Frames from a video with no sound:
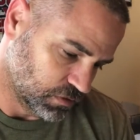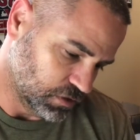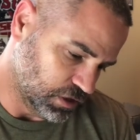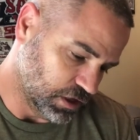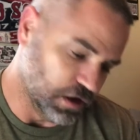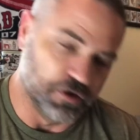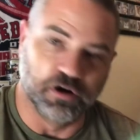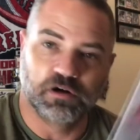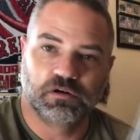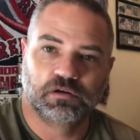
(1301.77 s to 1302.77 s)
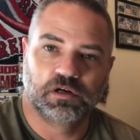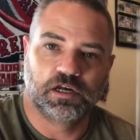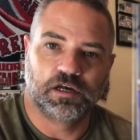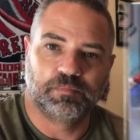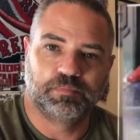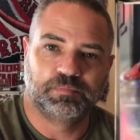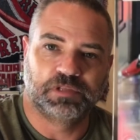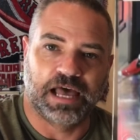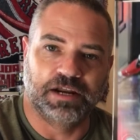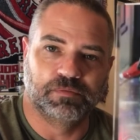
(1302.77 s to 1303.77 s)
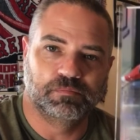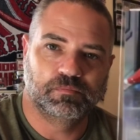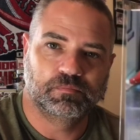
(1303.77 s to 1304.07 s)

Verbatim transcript: And another uh, platinum